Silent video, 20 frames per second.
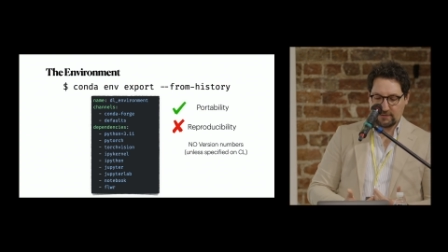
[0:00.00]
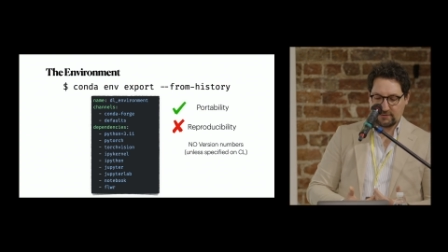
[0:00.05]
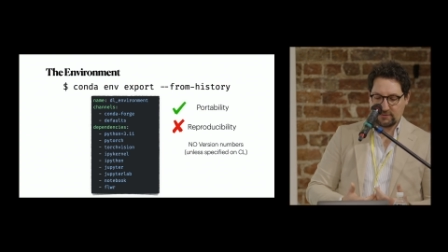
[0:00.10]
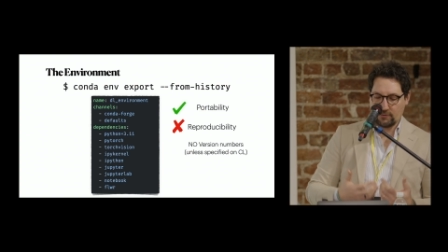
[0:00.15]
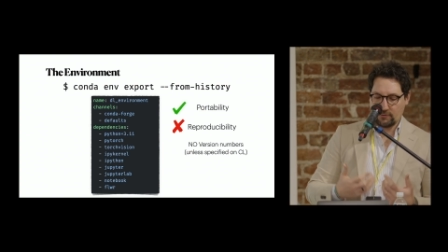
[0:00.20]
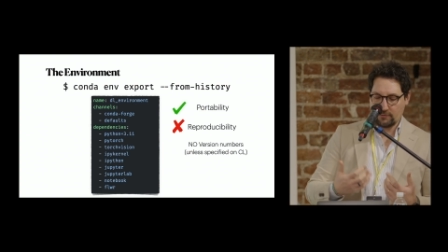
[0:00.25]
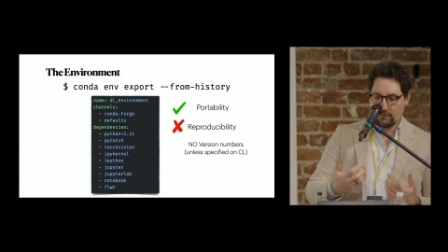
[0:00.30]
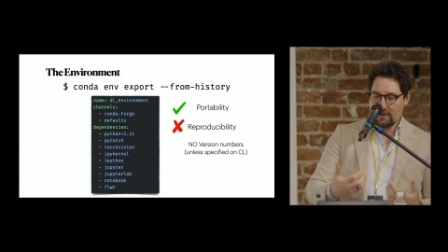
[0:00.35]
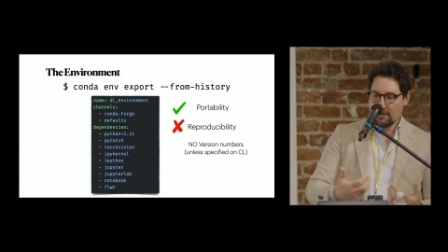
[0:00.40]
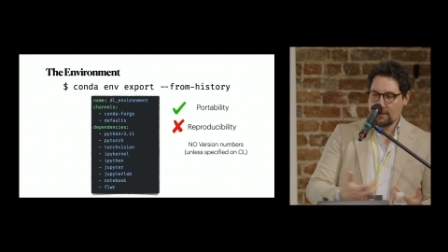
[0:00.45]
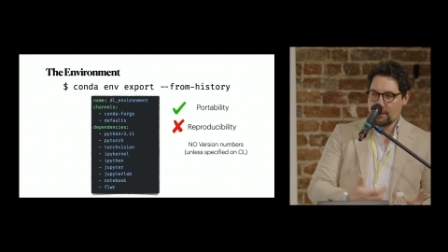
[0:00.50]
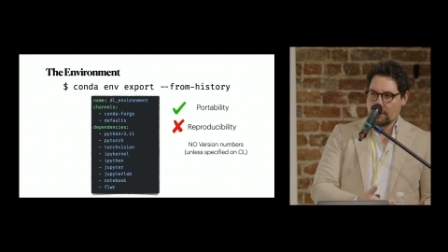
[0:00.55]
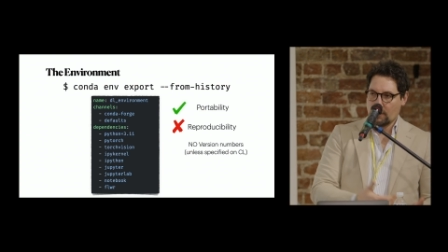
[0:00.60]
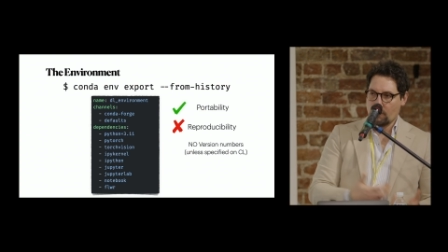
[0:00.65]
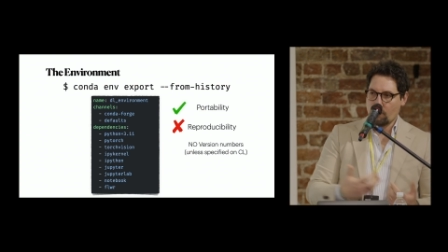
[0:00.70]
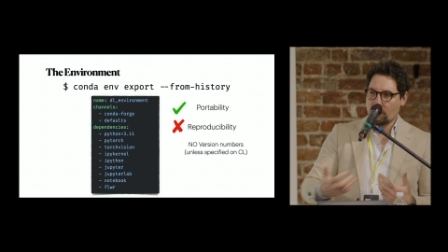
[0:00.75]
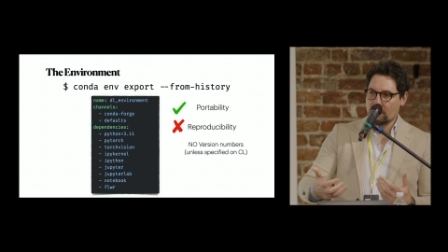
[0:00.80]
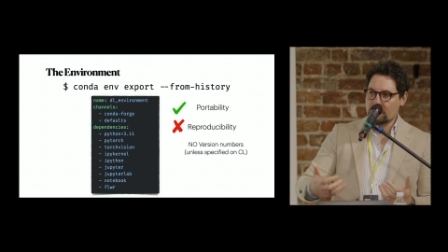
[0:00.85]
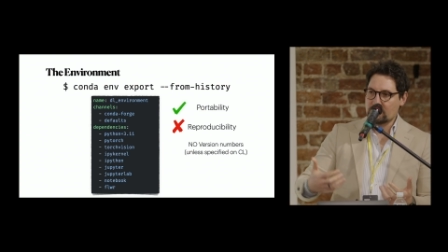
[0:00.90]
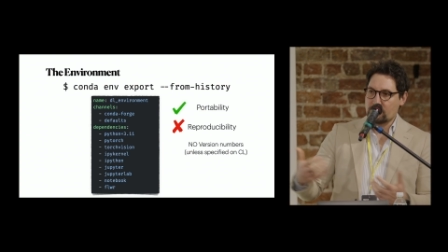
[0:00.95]
So you
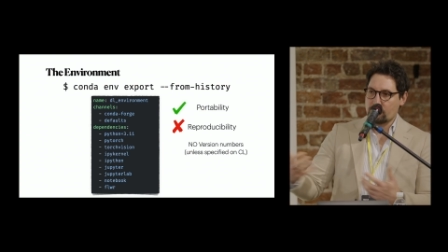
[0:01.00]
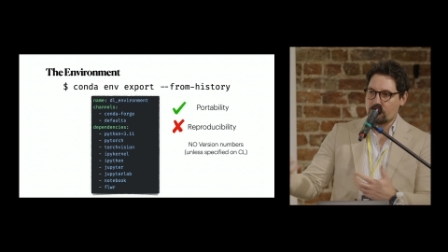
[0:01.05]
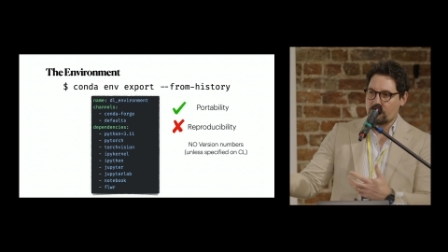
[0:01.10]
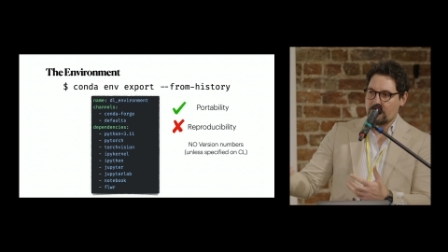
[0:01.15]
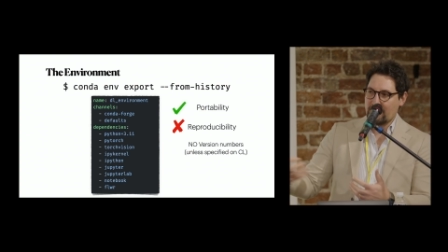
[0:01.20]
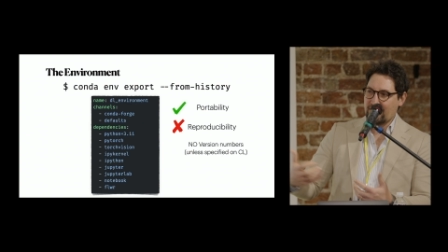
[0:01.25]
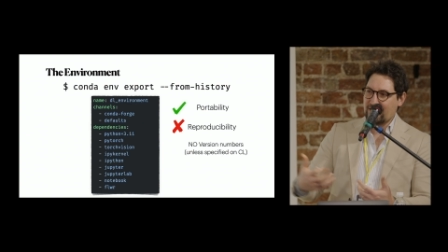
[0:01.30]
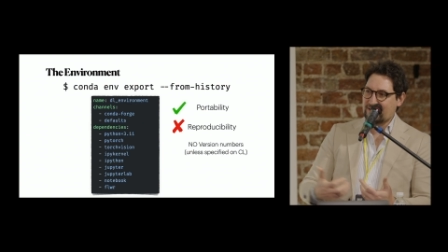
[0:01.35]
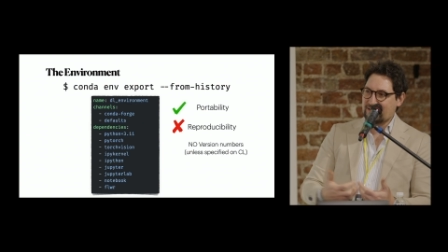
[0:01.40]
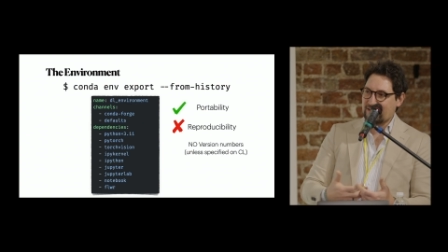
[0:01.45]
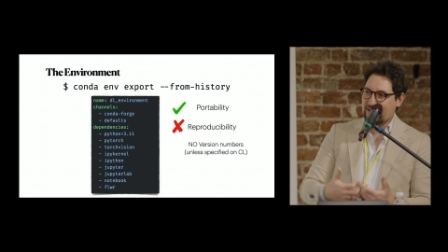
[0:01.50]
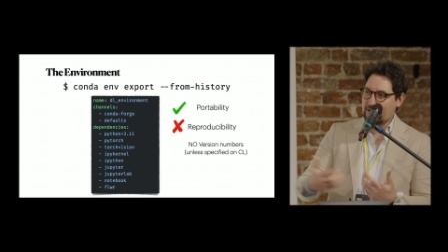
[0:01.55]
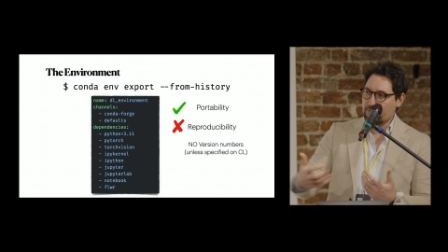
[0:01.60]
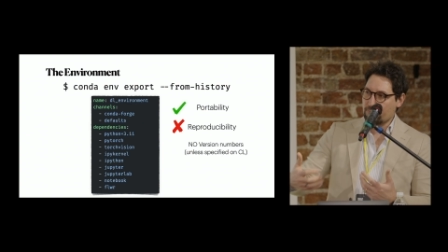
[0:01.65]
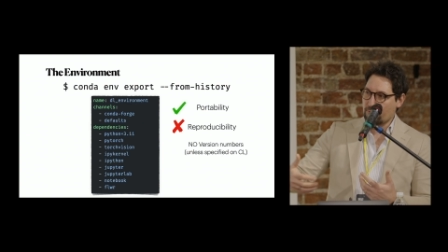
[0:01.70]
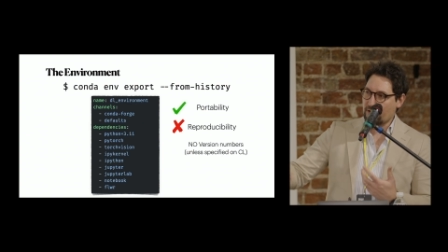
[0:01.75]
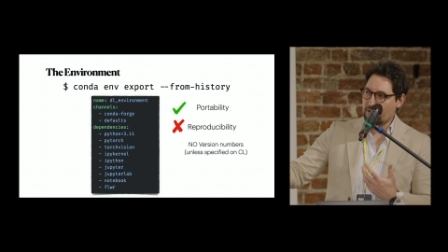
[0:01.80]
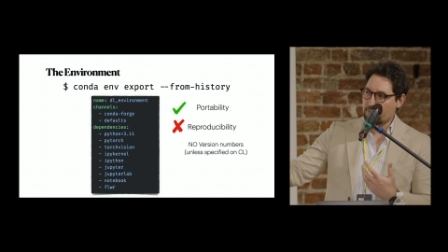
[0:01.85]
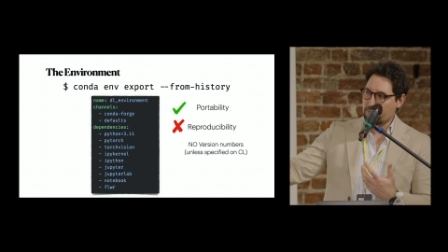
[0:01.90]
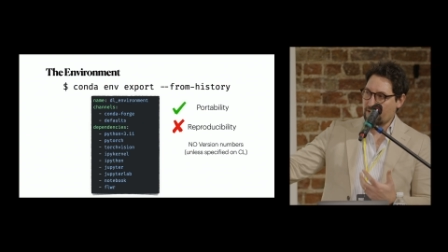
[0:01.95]
want to easily
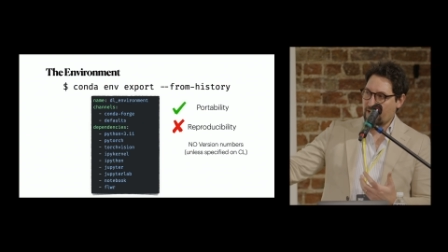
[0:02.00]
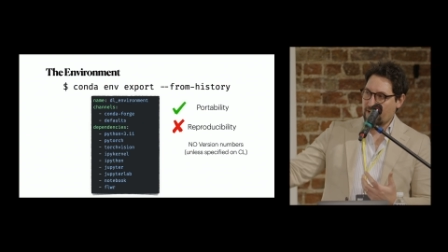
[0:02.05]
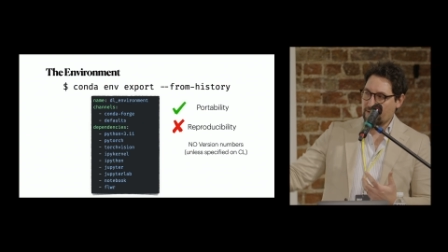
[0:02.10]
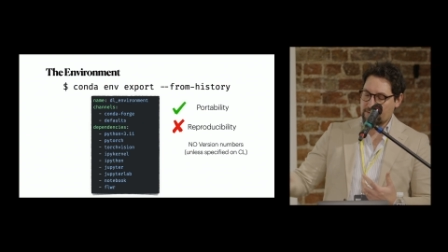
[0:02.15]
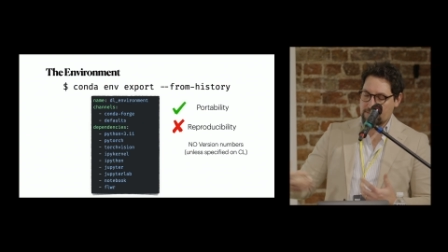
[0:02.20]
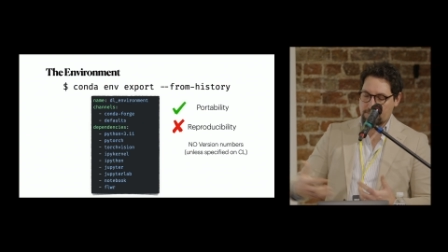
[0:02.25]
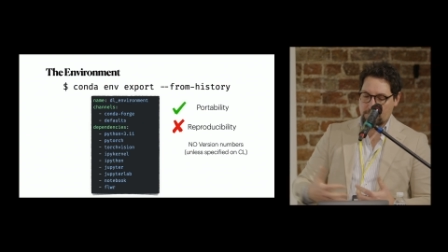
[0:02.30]
recreate